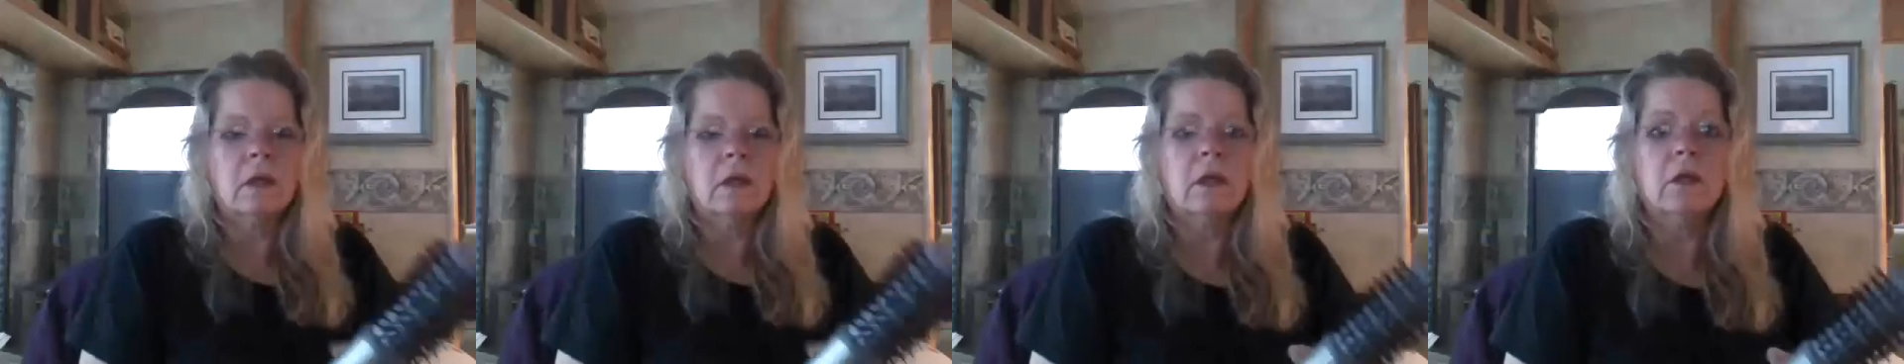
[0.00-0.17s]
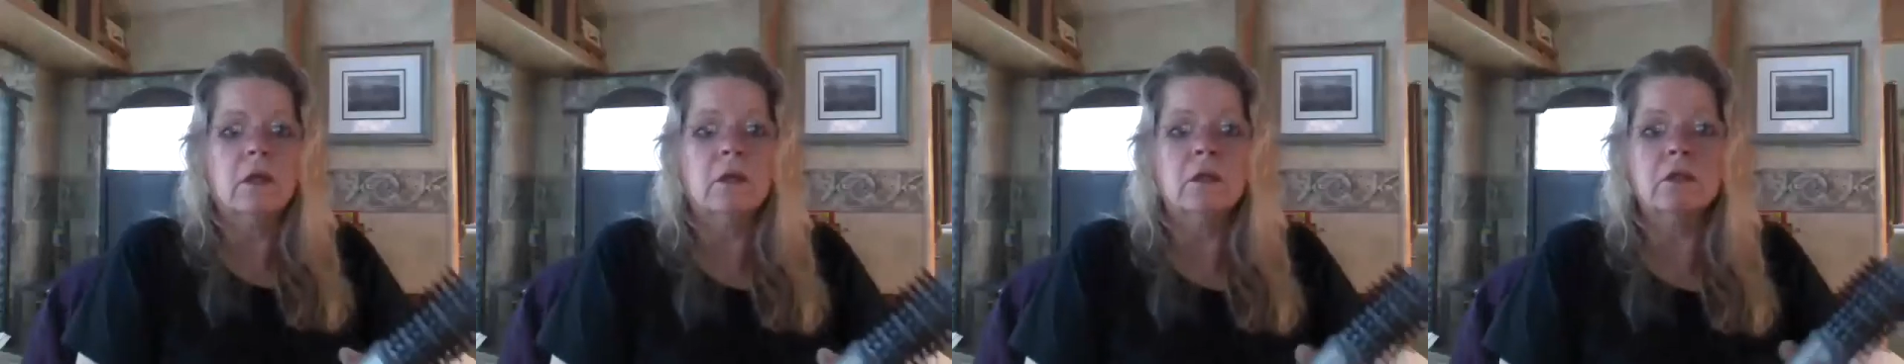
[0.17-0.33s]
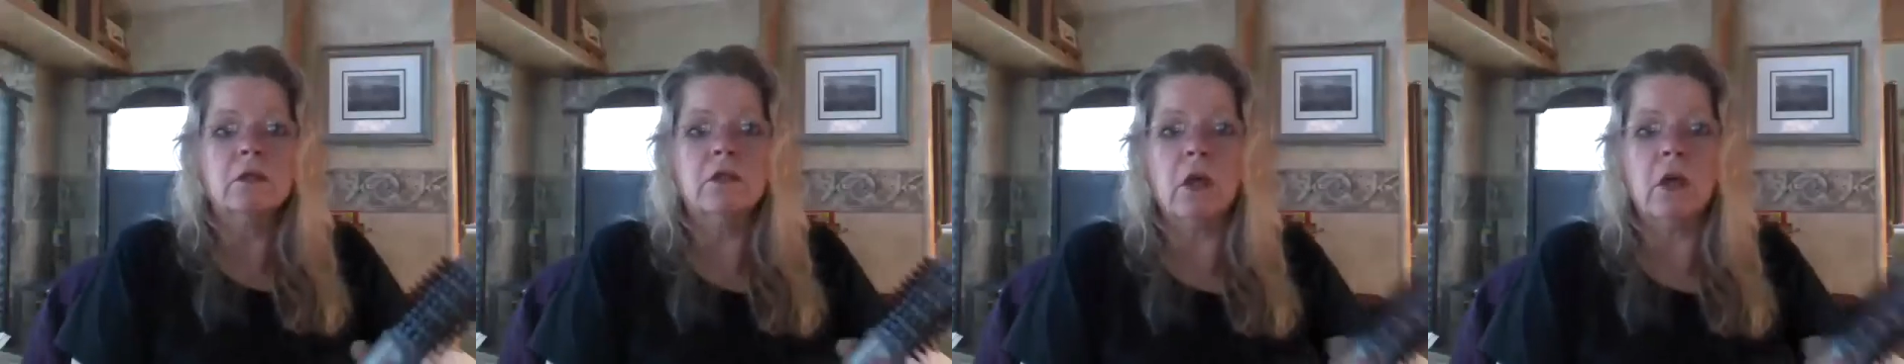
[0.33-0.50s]

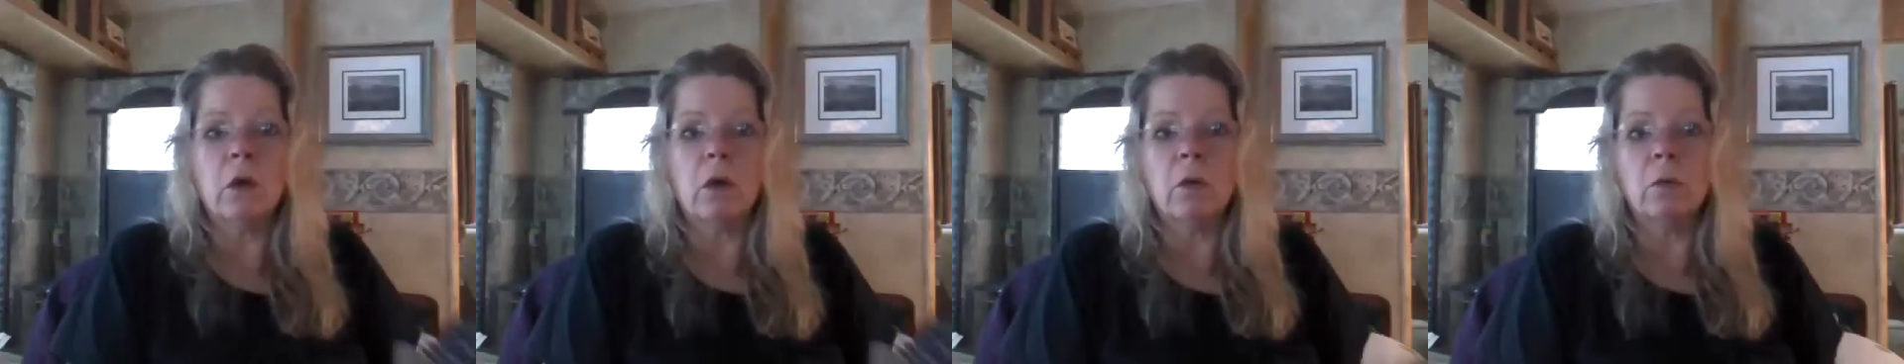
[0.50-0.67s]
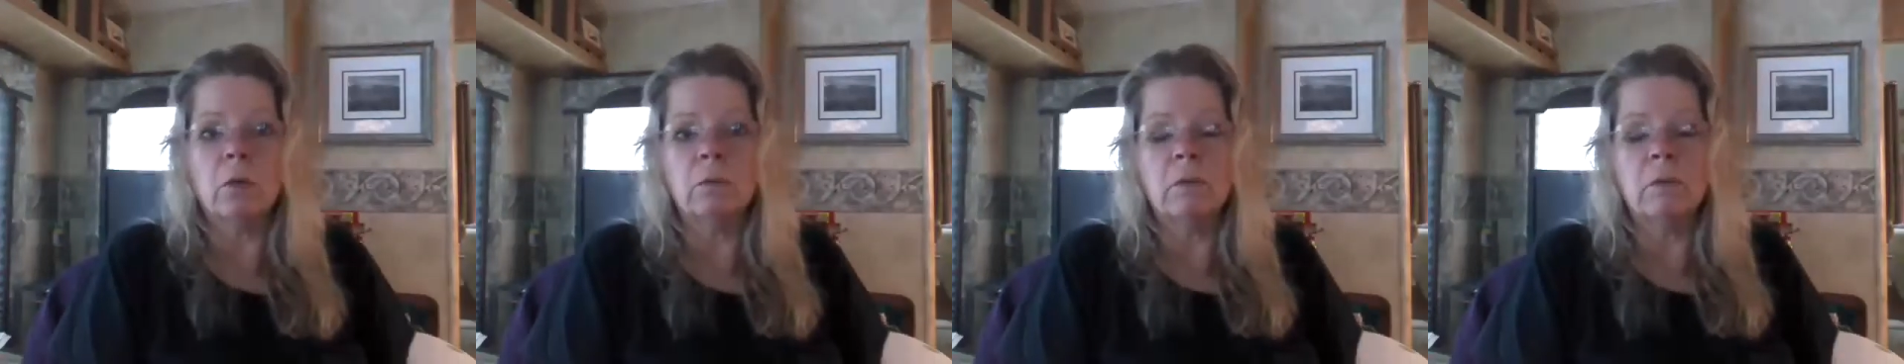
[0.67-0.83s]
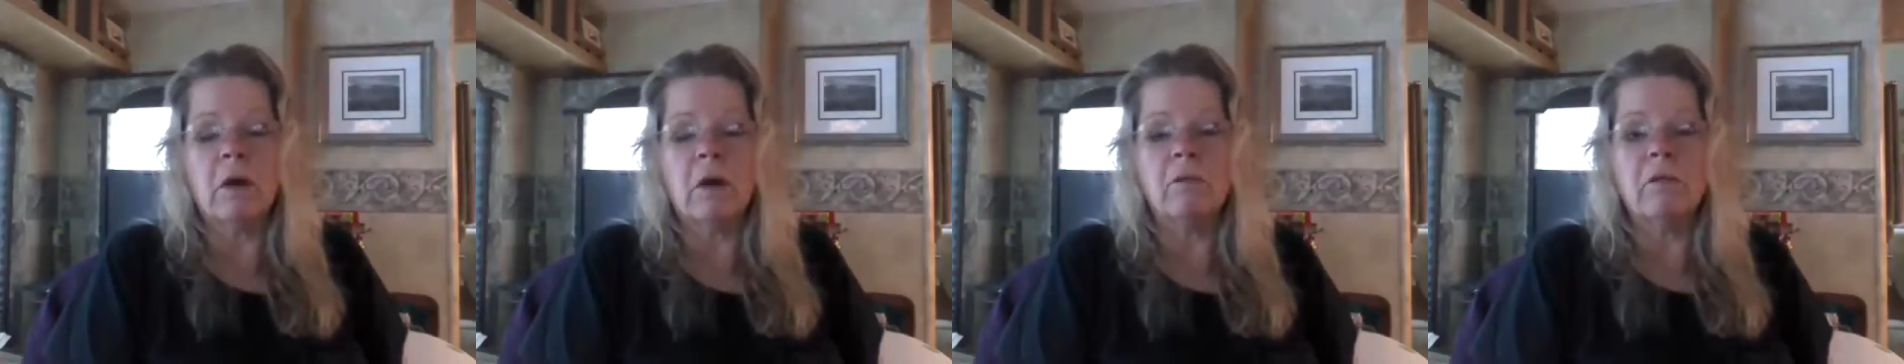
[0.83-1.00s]
So
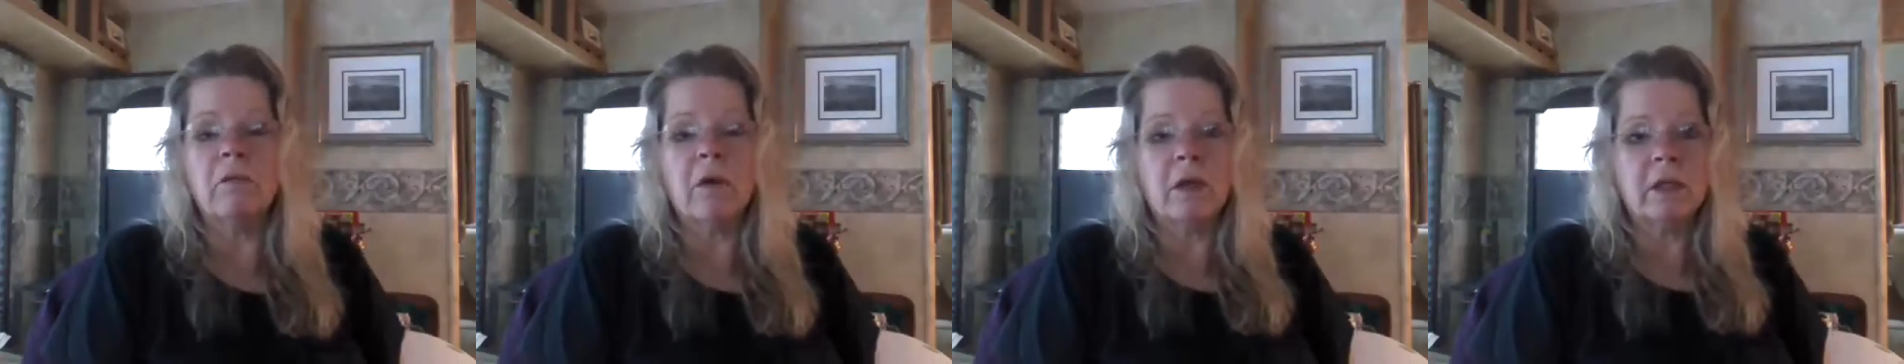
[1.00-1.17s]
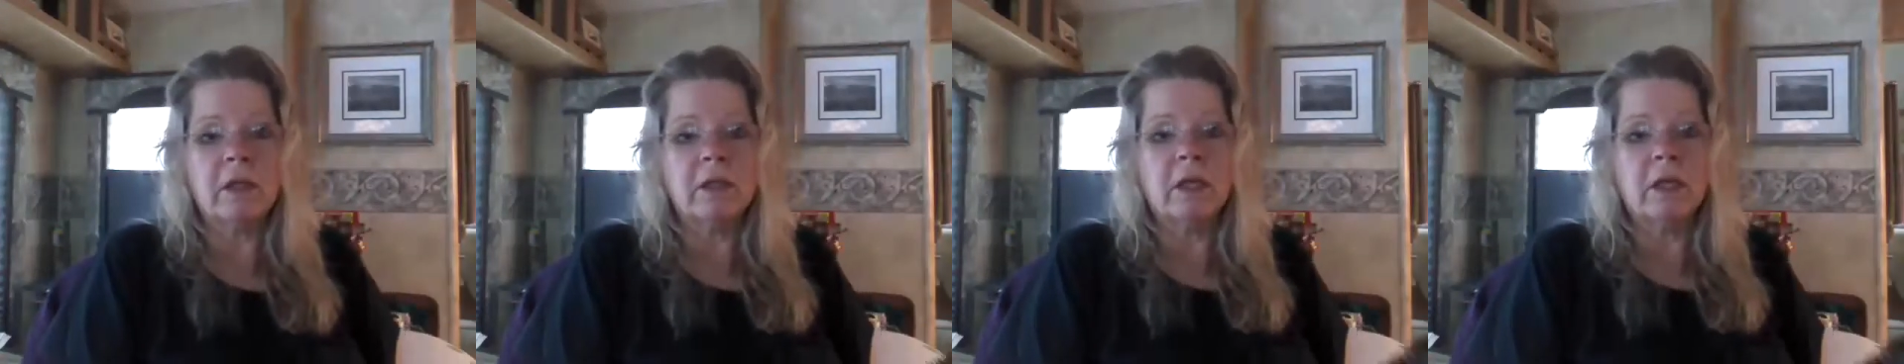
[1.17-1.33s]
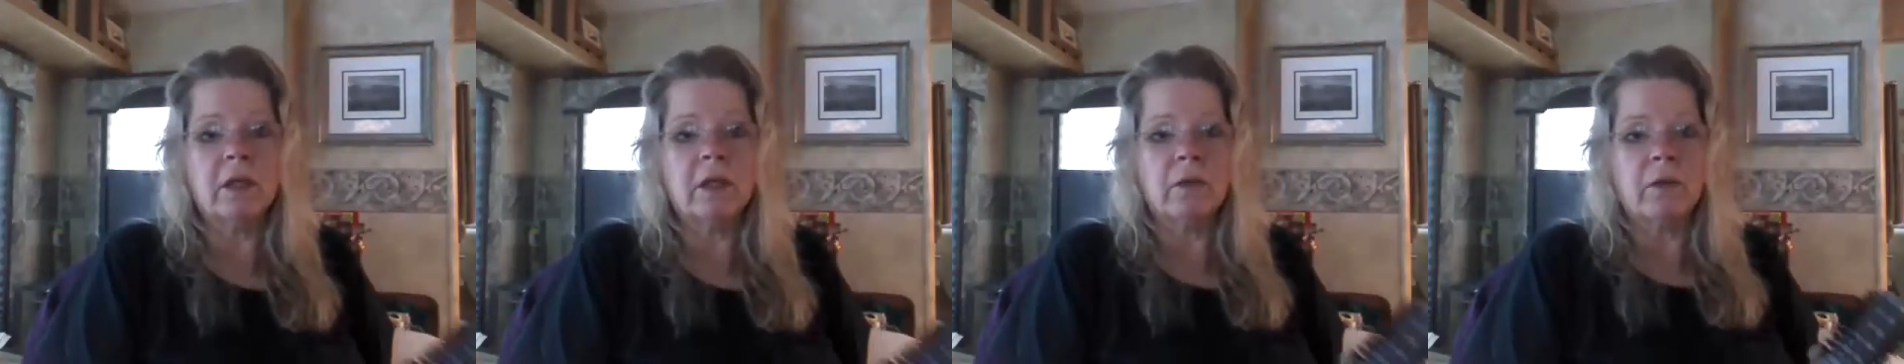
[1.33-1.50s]
I'm finally getting